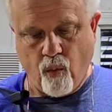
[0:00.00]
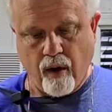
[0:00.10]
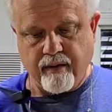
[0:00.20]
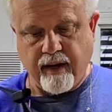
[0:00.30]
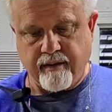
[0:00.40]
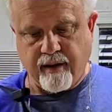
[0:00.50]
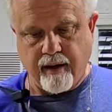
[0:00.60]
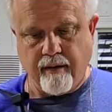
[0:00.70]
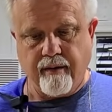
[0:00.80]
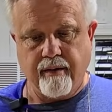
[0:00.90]
what takes
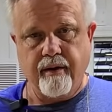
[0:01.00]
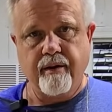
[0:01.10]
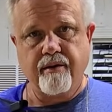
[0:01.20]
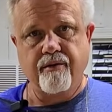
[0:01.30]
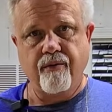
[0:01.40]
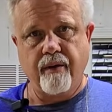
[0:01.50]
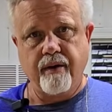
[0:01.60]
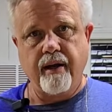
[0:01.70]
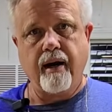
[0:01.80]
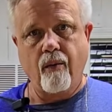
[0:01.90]
care of this for the
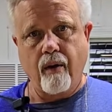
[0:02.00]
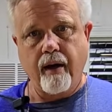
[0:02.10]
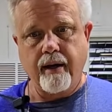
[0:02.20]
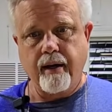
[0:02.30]
DIY